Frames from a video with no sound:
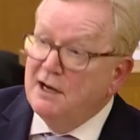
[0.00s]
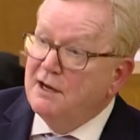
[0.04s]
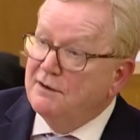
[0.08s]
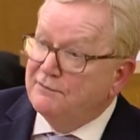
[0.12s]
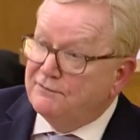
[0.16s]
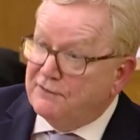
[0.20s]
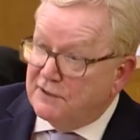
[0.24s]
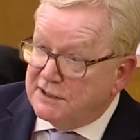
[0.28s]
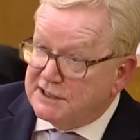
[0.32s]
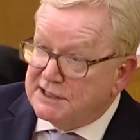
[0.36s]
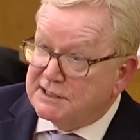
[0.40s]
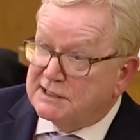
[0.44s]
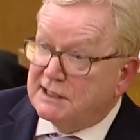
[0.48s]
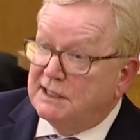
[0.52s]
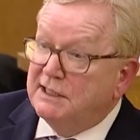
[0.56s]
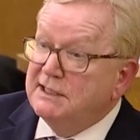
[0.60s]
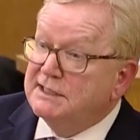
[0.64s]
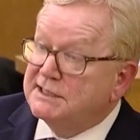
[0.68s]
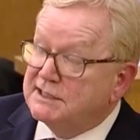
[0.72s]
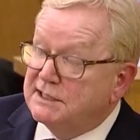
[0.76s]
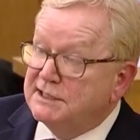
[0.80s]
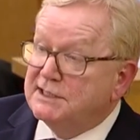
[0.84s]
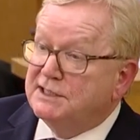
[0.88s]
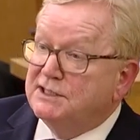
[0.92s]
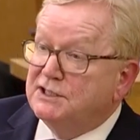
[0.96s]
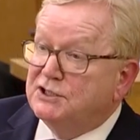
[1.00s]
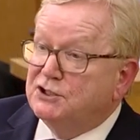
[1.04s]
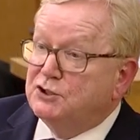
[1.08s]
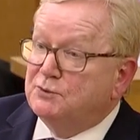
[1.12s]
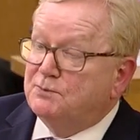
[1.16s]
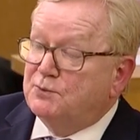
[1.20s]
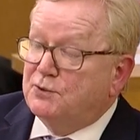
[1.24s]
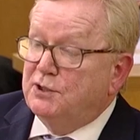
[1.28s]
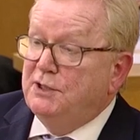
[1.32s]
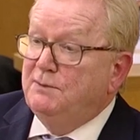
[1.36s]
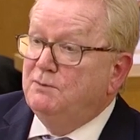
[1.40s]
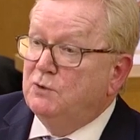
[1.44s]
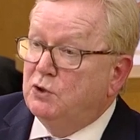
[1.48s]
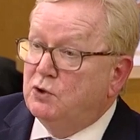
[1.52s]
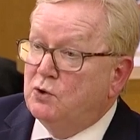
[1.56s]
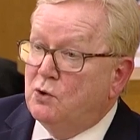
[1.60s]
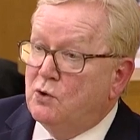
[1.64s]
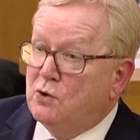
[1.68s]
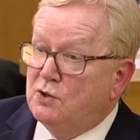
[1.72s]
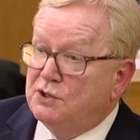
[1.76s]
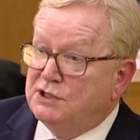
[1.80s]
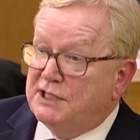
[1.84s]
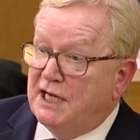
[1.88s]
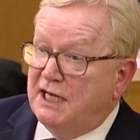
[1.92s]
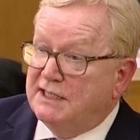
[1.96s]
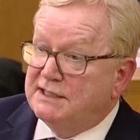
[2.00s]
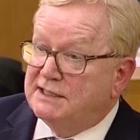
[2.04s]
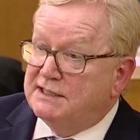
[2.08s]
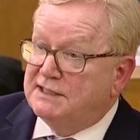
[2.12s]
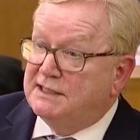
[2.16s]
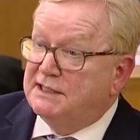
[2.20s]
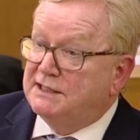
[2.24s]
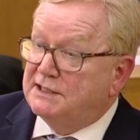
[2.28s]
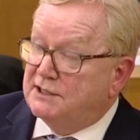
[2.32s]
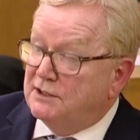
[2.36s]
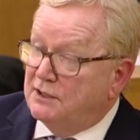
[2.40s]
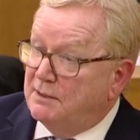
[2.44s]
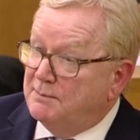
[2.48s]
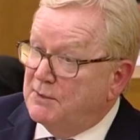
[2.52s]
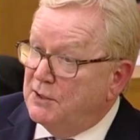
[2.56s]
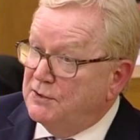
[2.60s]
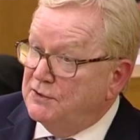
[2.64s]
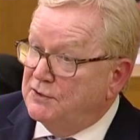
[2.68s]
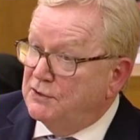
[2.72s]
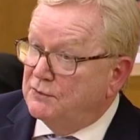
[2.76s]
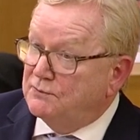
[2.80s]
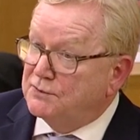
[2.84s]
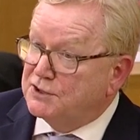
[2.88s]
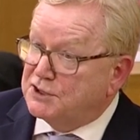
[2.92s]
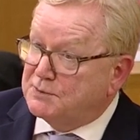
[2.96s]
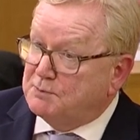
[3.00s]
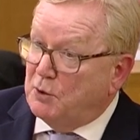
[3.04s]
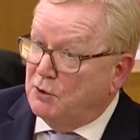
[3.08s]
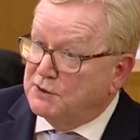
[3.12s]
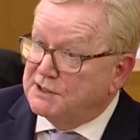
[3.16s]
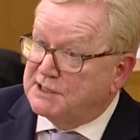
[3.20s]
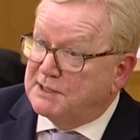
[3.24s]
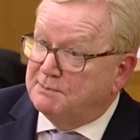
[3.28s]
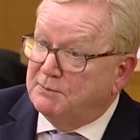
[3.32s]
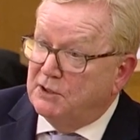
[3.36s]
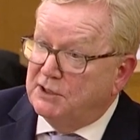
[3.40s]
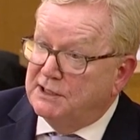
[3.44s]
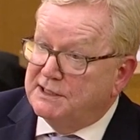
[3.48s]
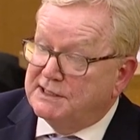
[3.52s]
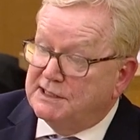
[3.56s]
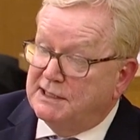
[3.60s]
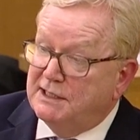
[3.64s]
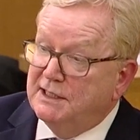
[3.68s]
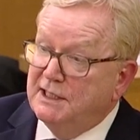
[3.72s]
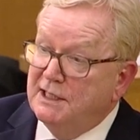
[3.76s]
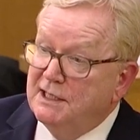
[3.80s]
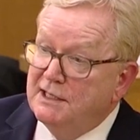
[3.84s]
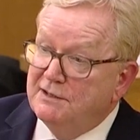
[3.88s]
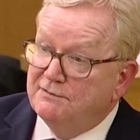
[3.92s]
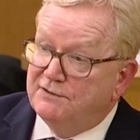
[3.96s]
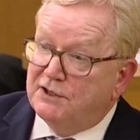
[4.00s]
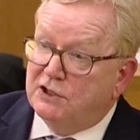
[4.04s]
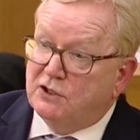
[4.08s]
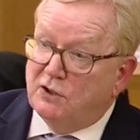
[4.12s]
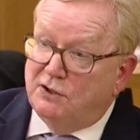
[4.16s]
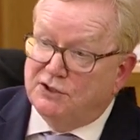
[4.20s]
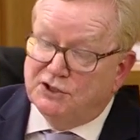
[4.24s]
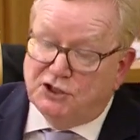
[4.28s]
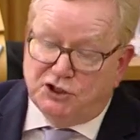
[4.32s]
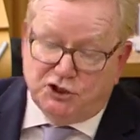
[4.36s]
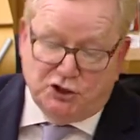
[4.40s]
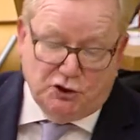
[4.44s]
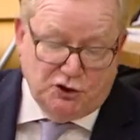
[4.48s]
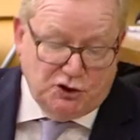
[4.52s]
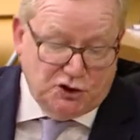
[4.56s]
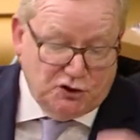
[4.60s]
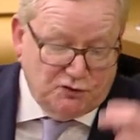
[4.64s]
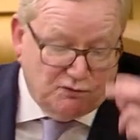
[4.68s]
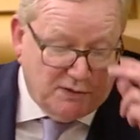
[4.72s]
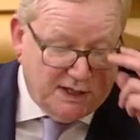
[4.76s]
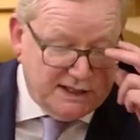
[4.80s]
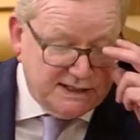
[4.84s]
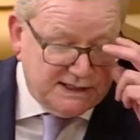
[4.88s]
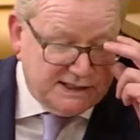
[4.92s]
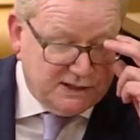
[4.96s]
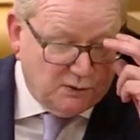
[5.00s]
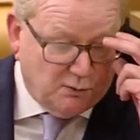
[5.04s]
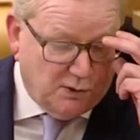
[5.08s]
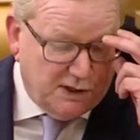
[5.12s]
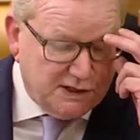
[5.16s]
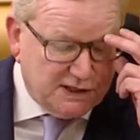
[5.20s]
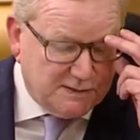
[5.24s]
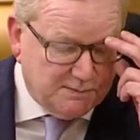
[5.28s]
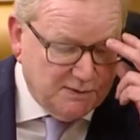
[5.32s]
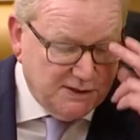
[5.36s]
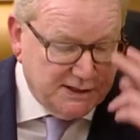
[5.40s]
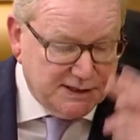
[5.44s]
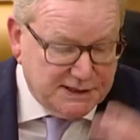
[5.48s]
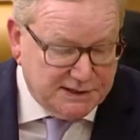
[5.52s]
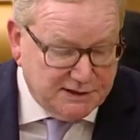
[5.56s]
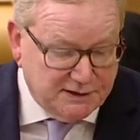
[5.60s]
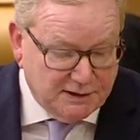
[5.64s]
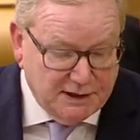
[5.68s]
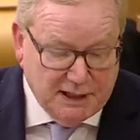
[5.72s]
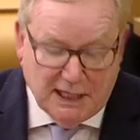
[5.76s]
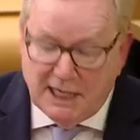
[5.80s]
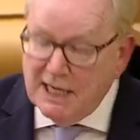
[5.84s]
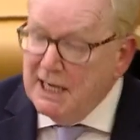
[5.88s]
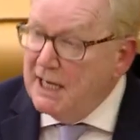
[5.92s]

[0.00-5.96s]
Firstly, since the Supreme Court has determined that responsibility for the Constitution rests at Westminster,